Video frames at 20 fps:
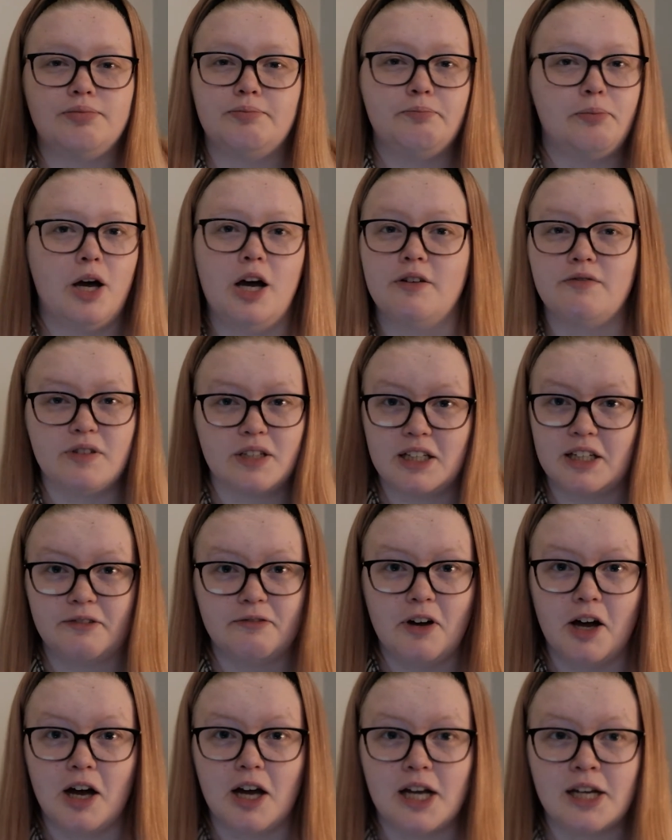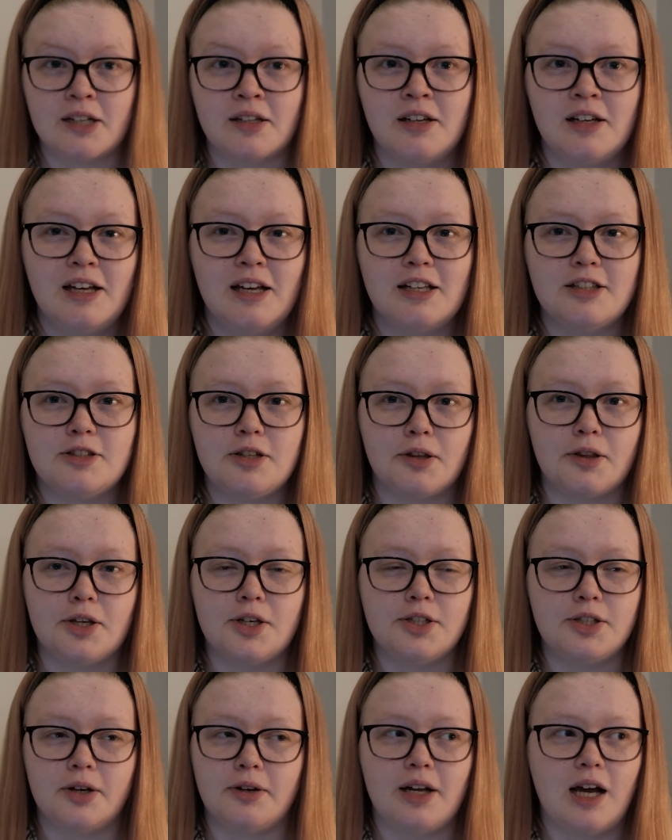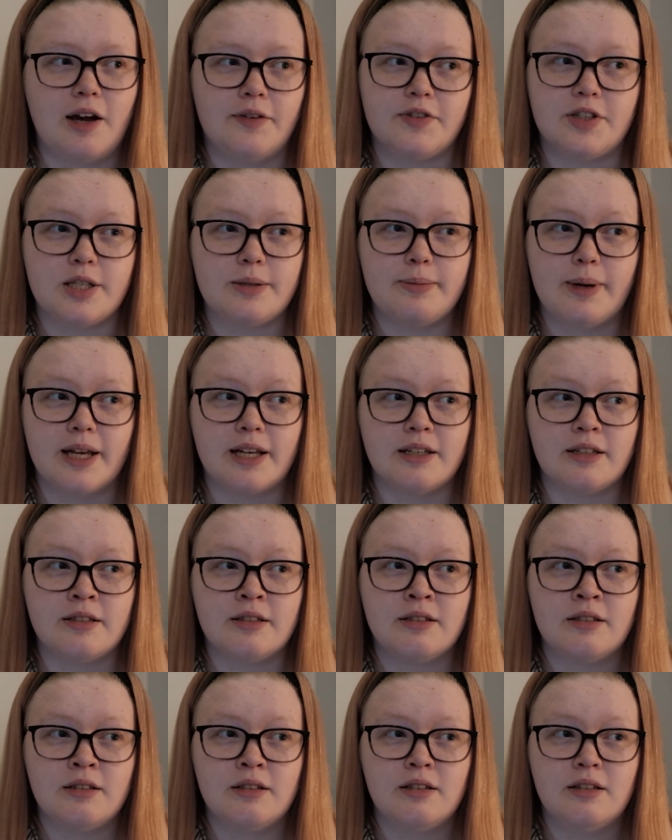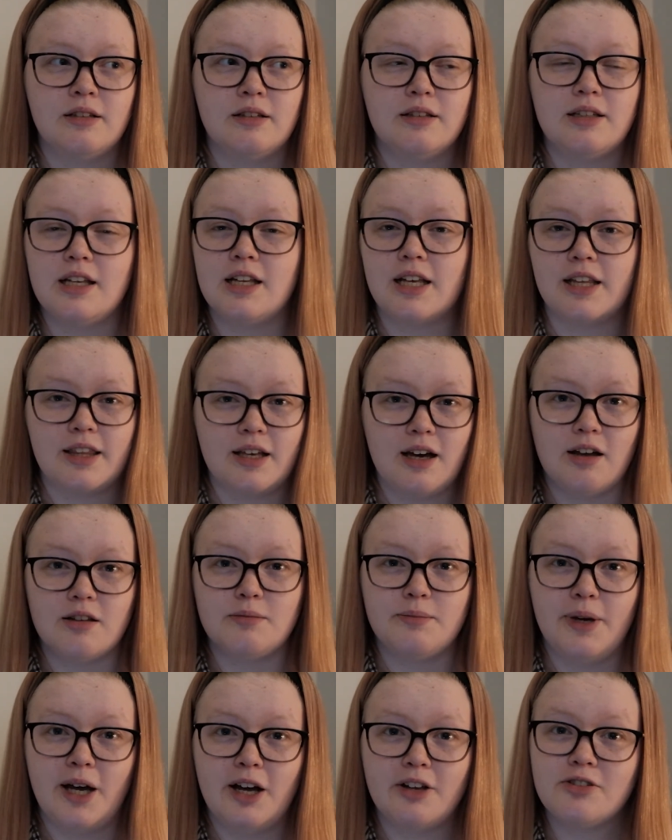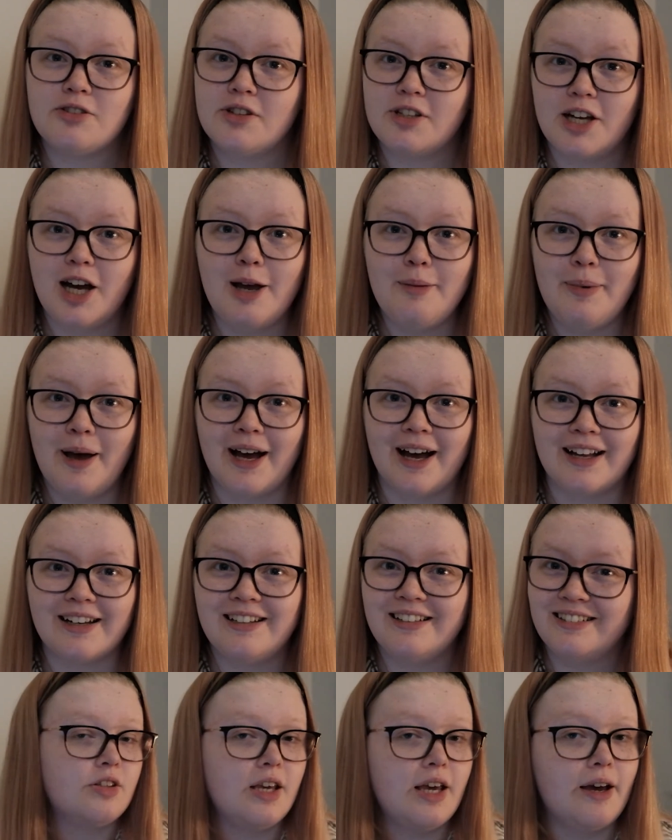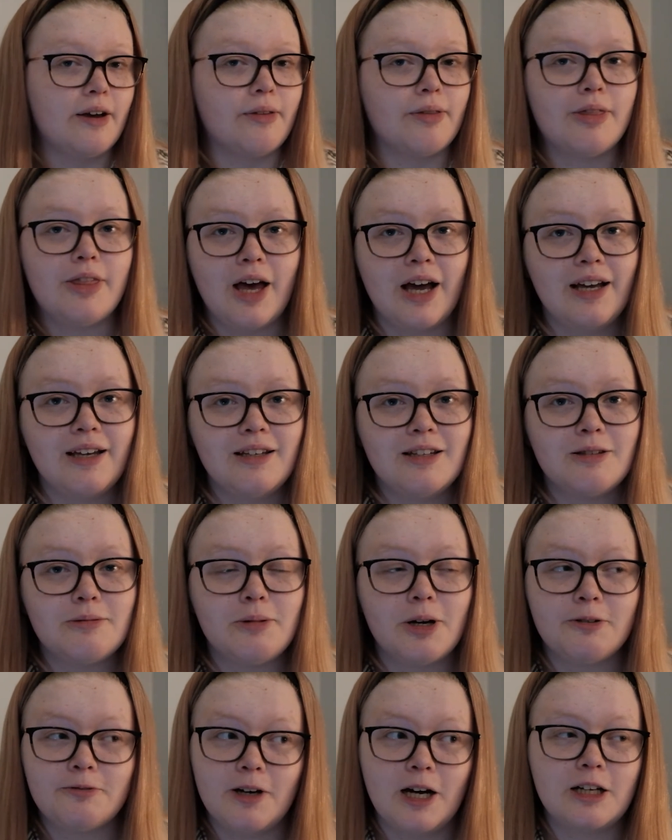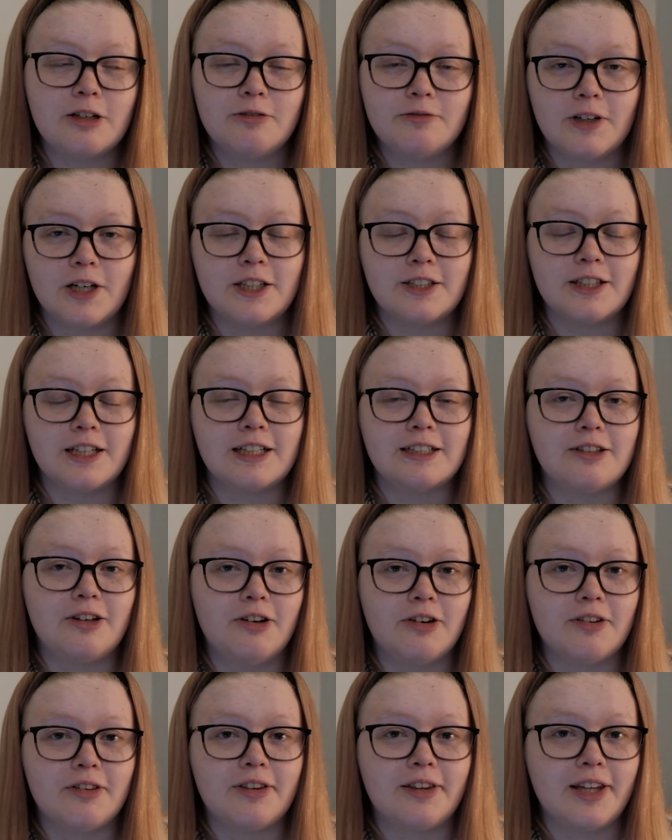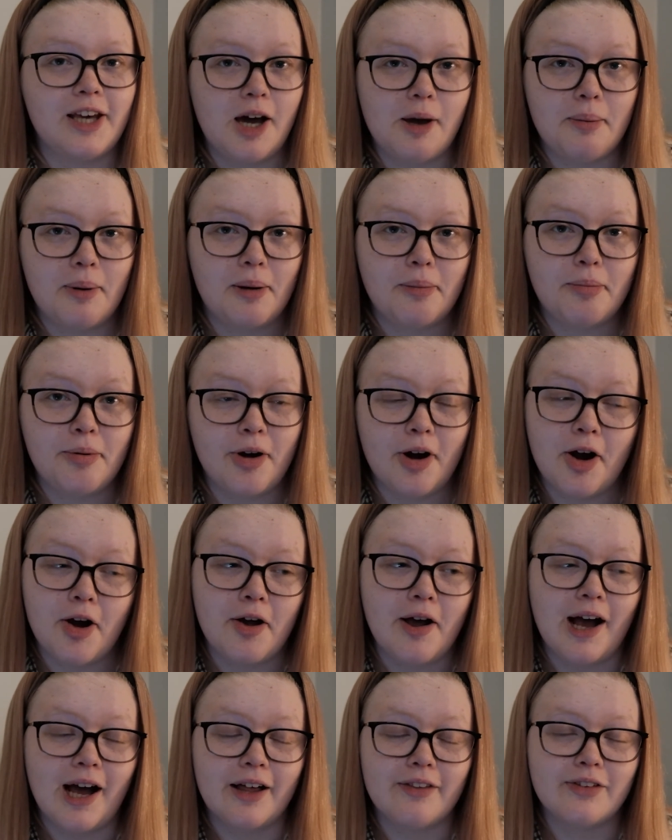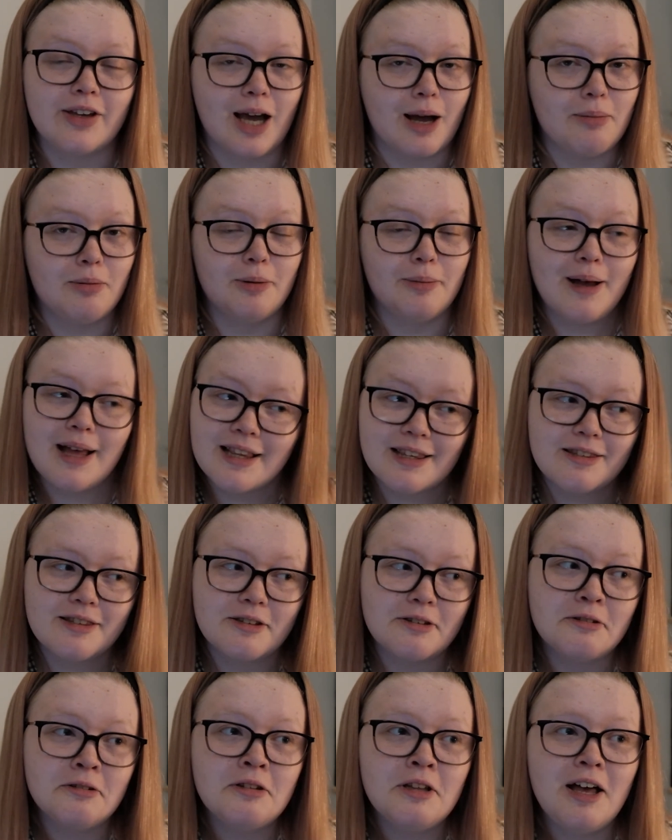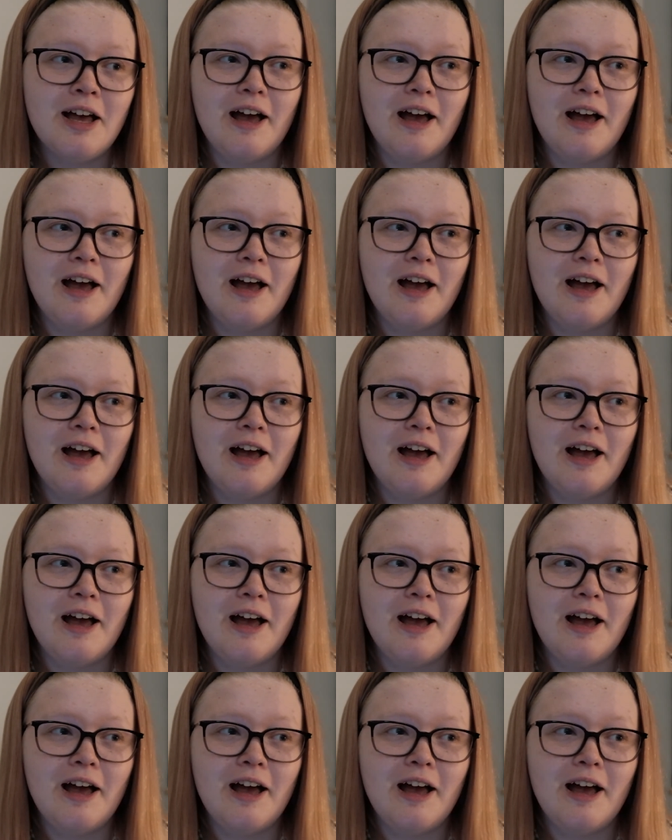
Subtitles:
perfectly fine, so that you don't have to spend nearly £1,000 on the iPad. So yeah, that is my final verdict on the iPad Pro and the Apple Pencil.